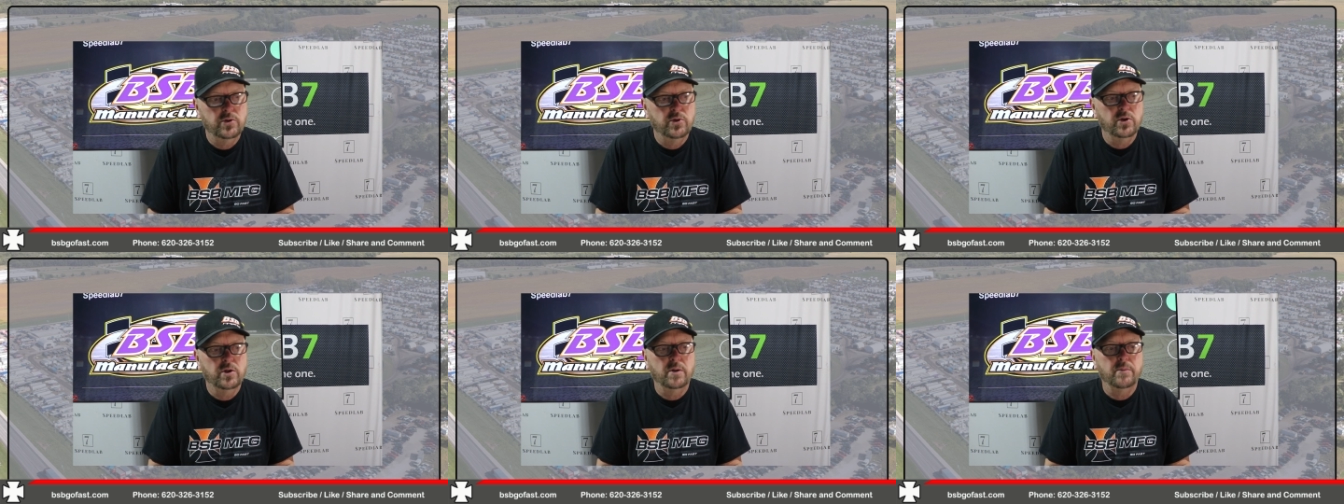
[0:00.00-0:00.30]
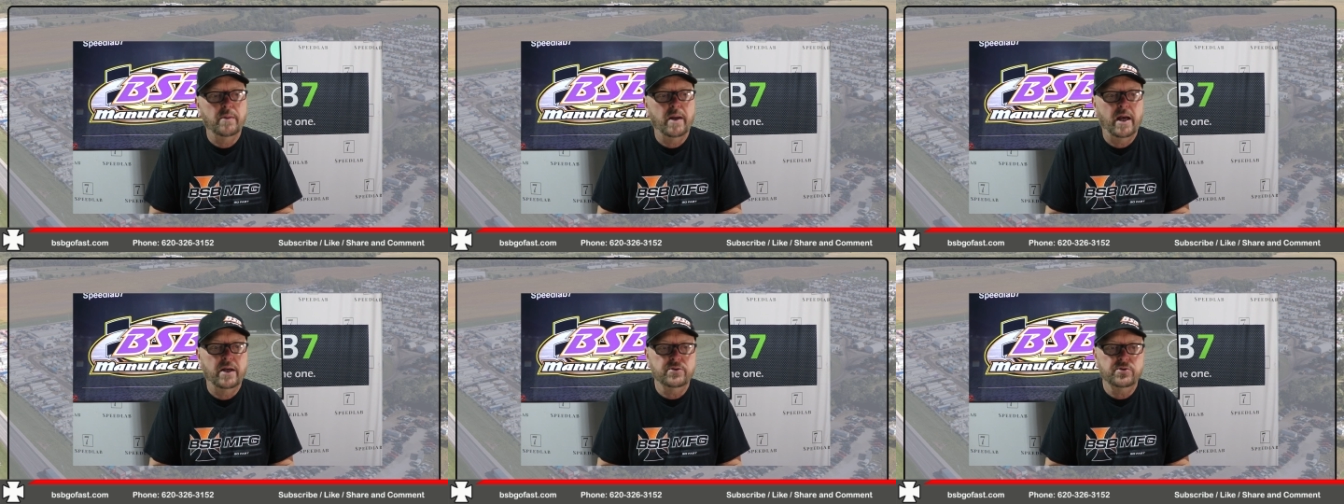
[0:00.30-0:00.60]
You
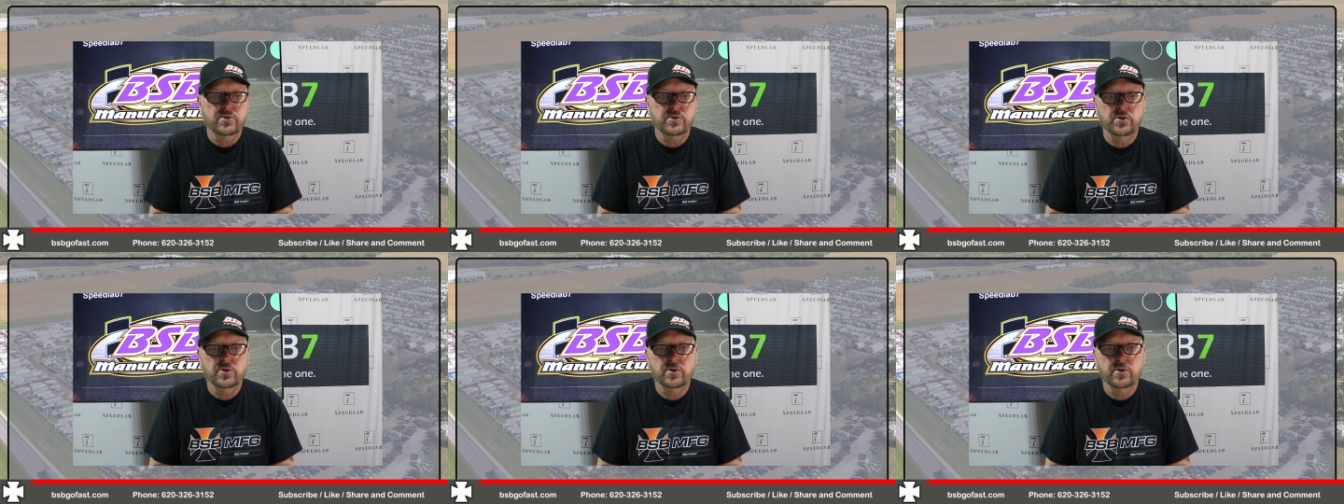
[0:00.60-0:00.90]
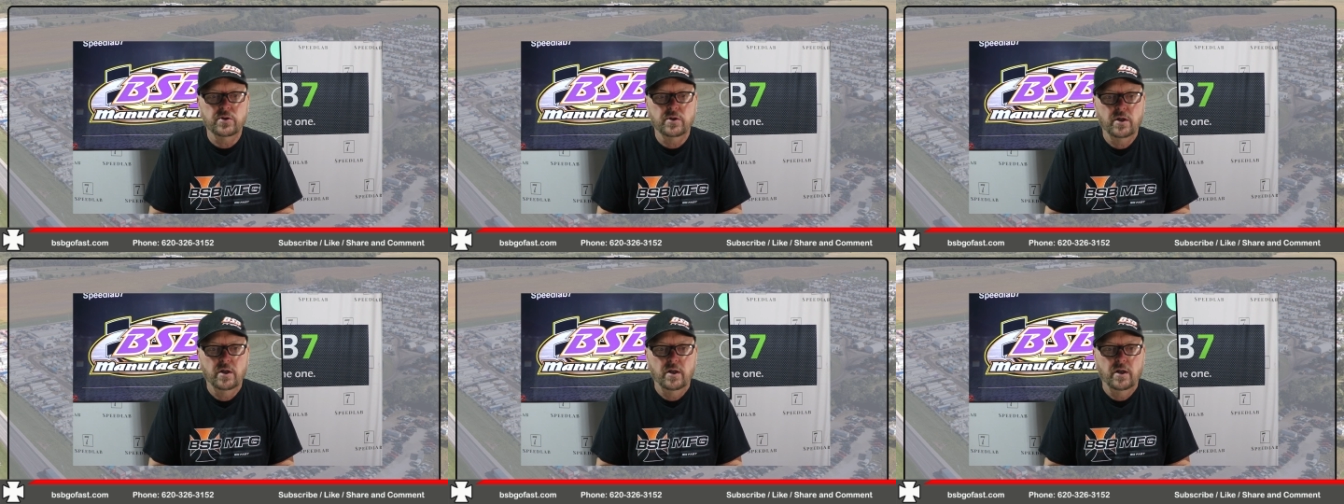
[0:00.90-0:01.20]
can
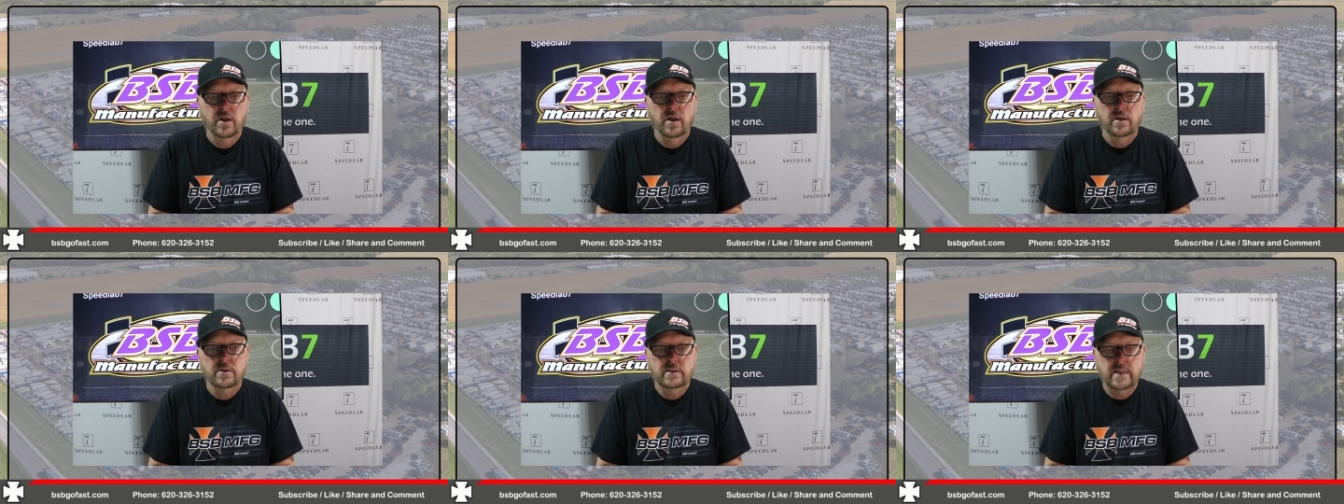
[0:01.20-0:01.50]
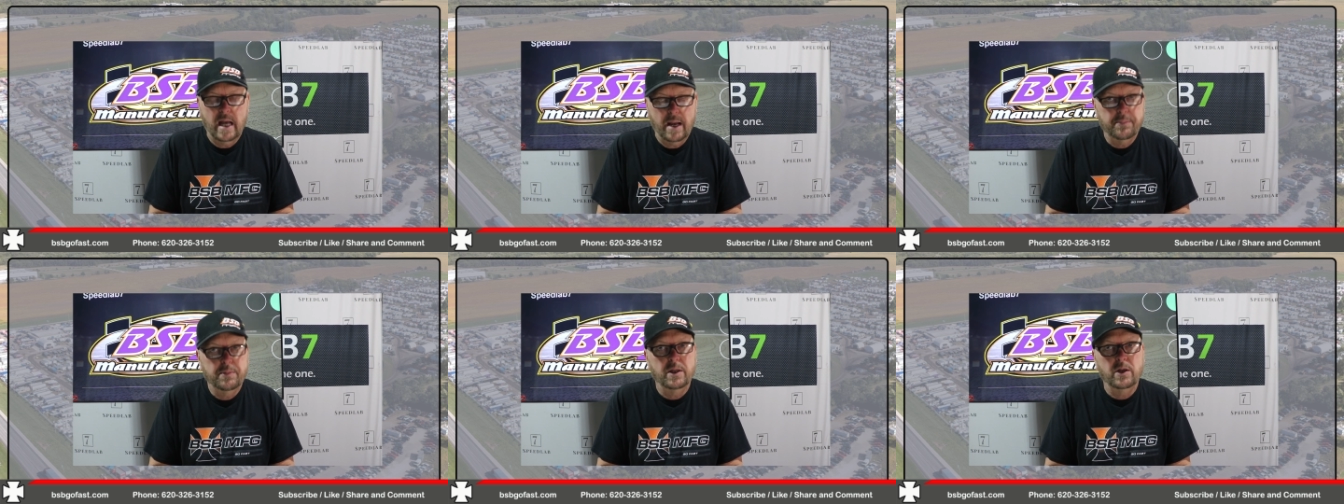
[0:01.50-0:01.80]
master
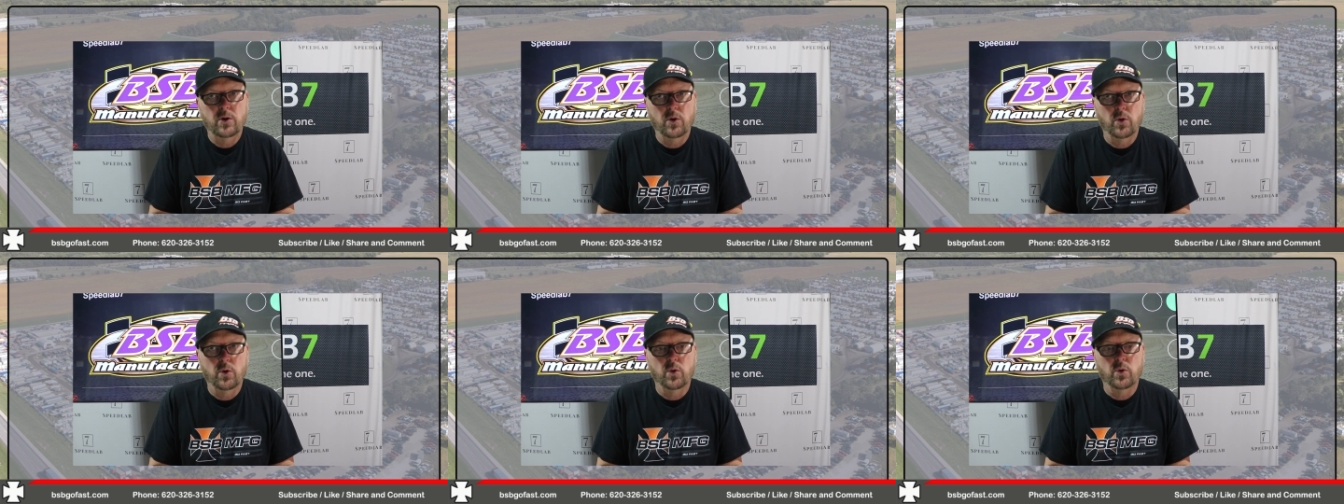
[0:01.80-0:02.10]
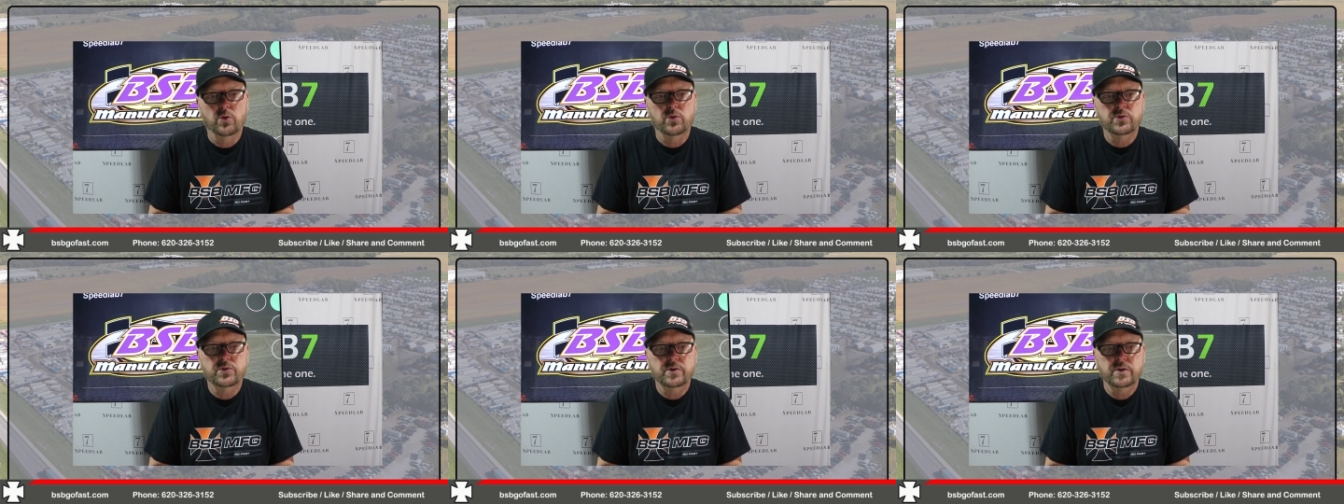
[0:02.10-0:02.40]
tapping
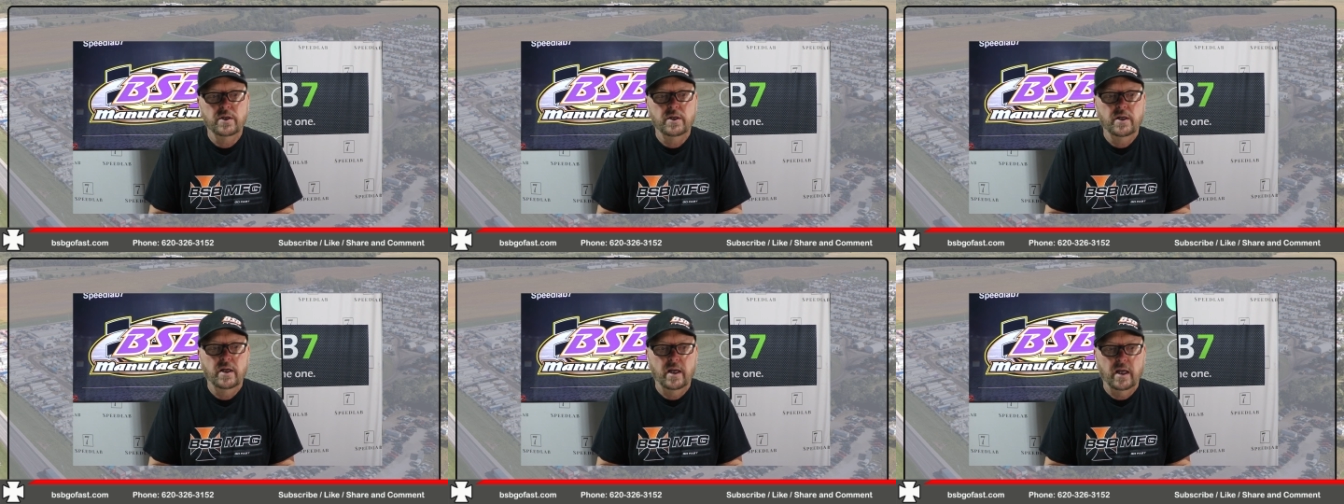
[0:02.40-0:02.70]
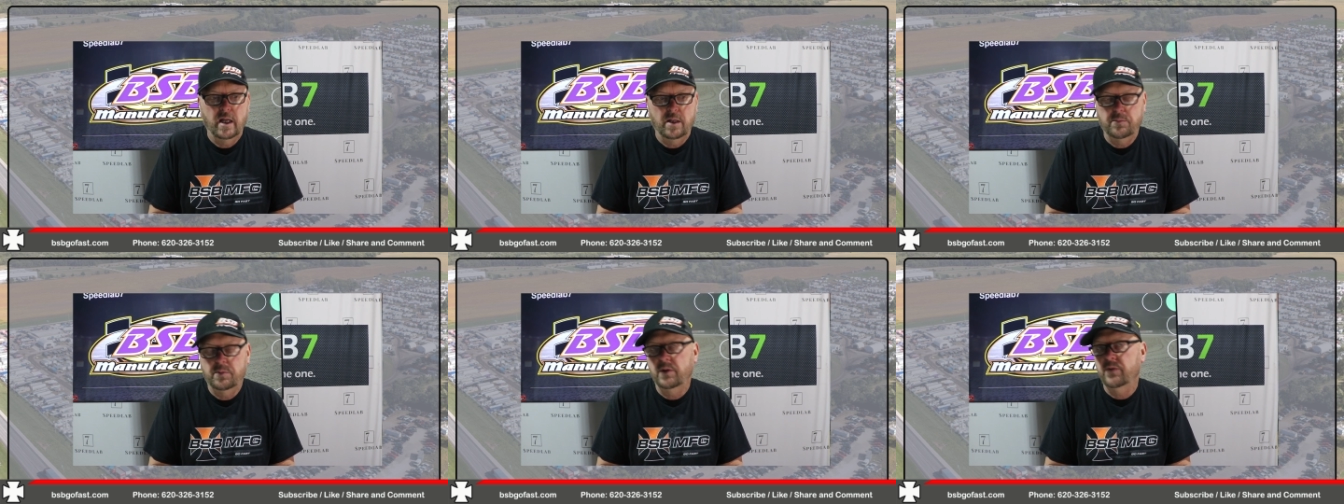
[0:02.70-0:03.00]
holes
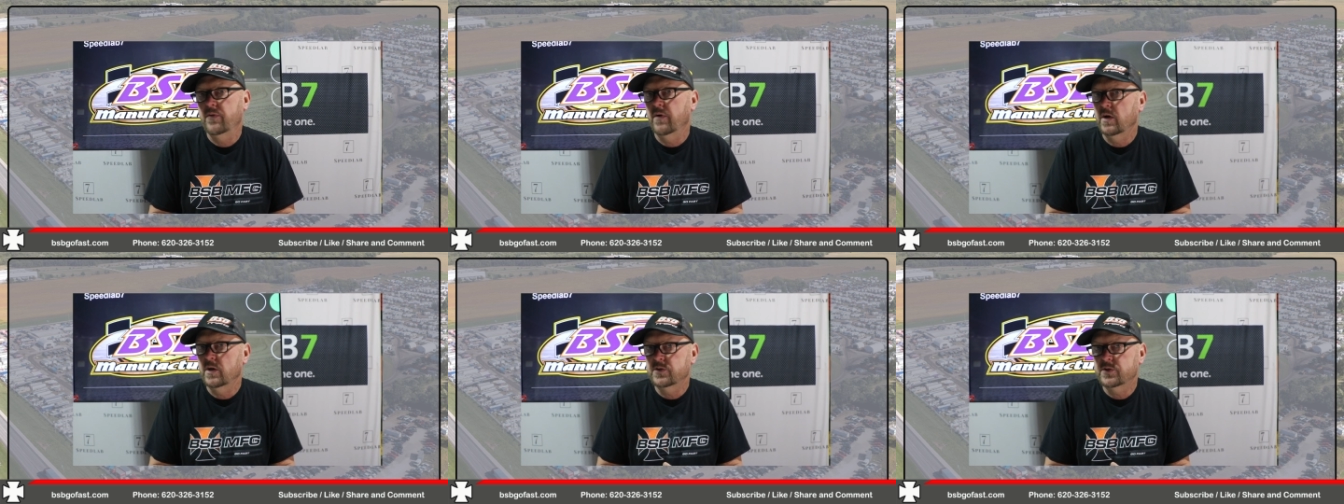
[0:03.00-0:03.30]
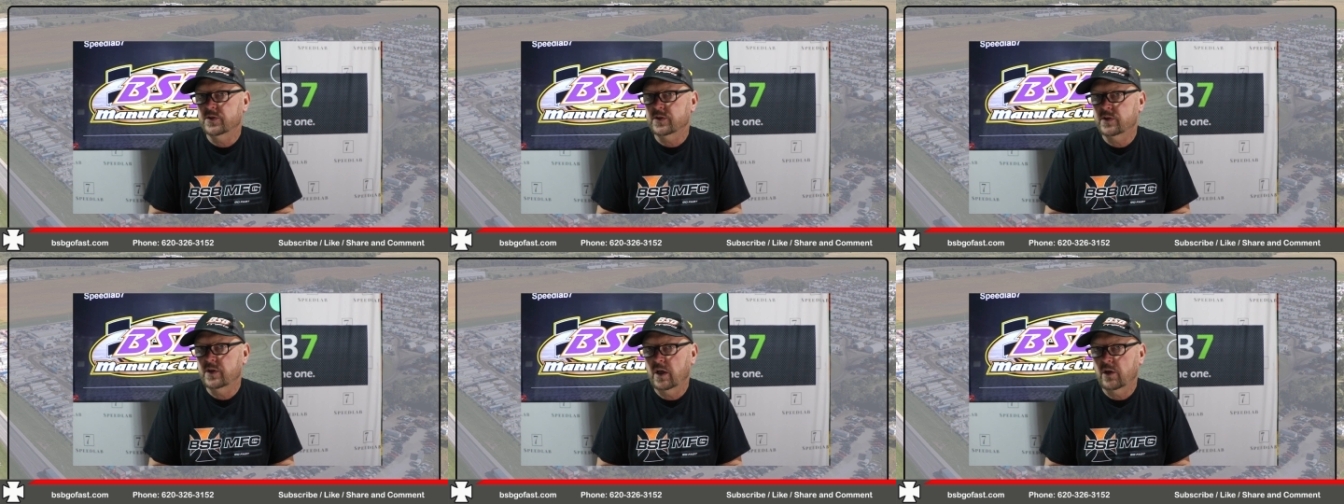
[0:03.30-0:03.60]
and be very
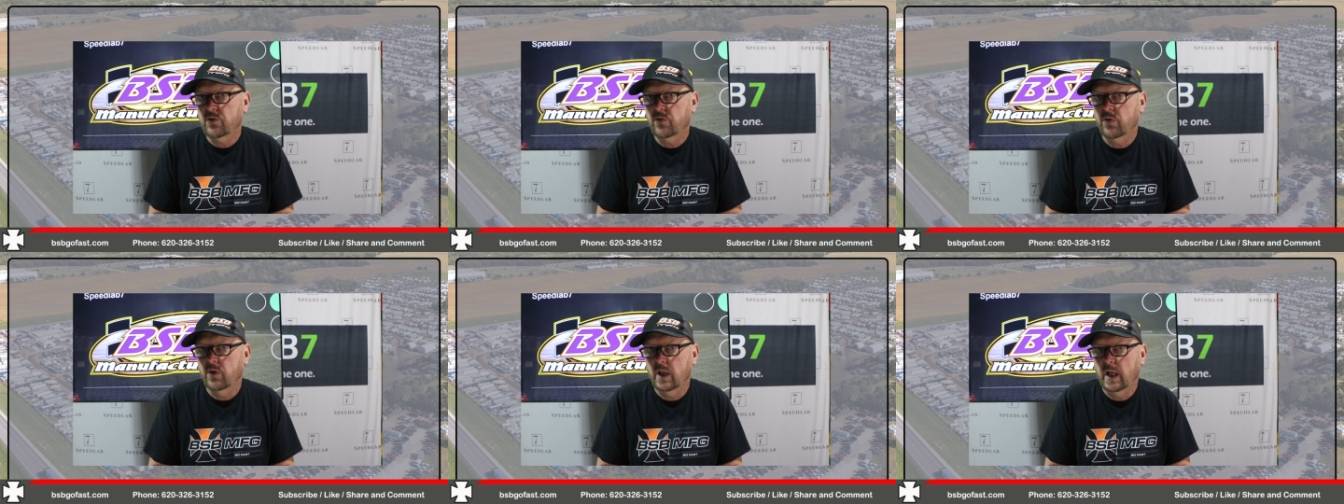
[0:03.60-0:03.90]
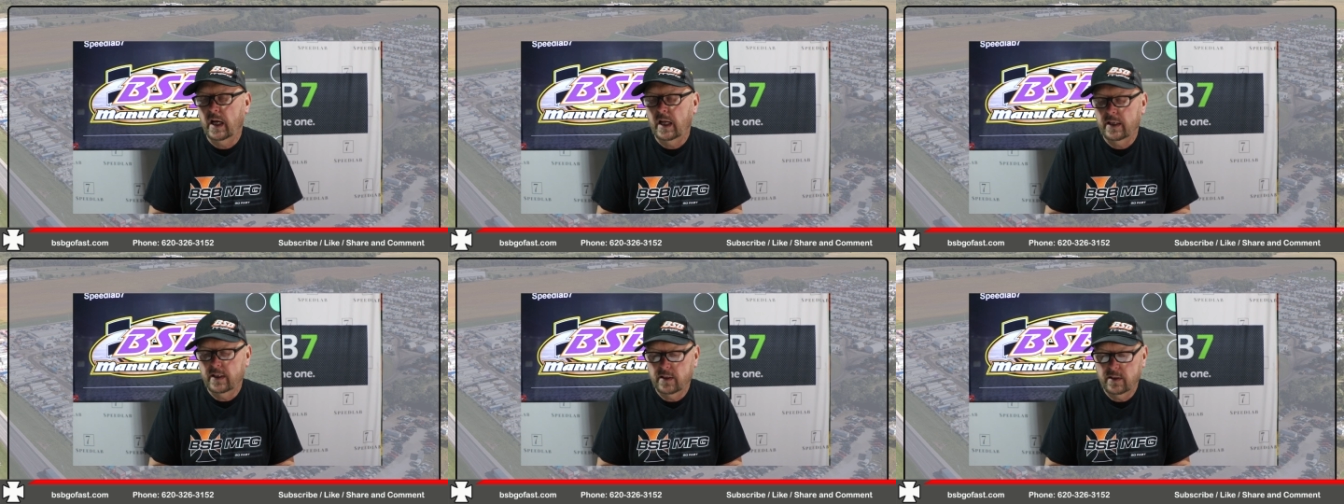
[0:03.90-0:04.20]
successful
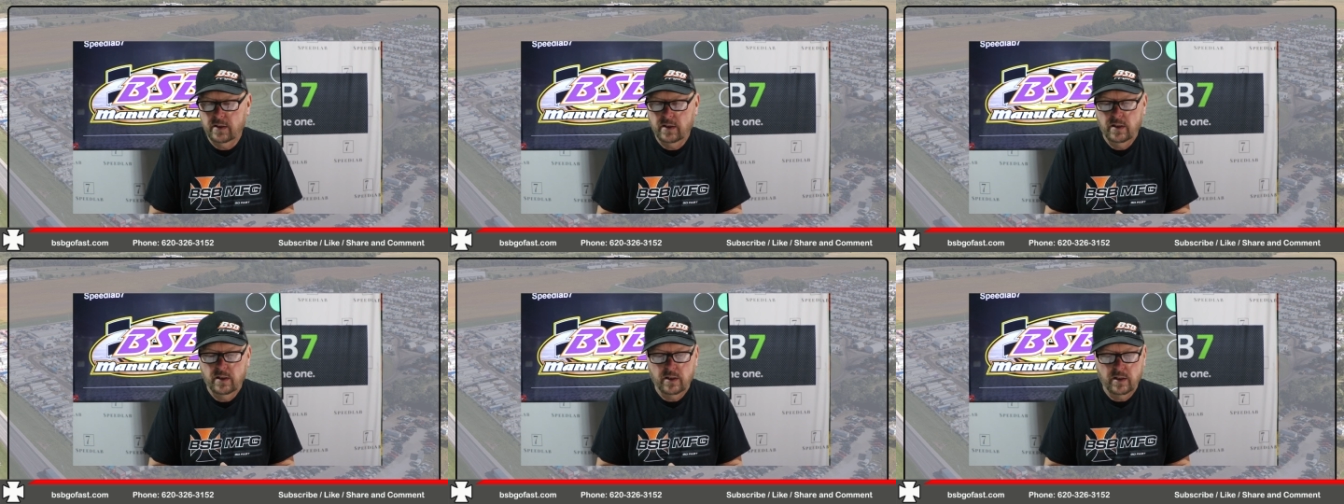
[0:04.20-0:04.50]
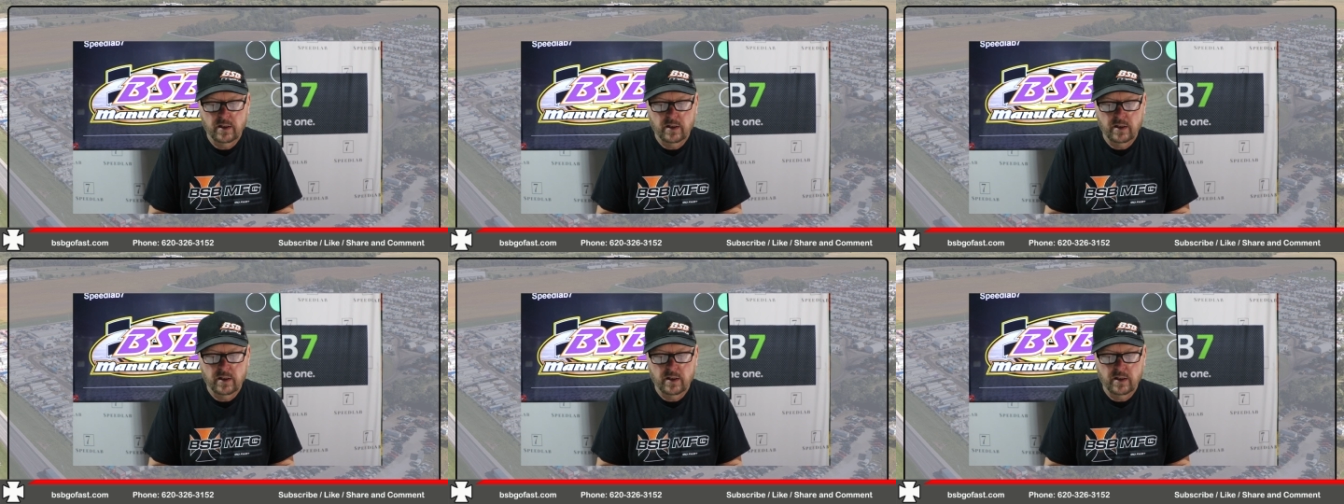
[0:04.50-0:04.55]
at it.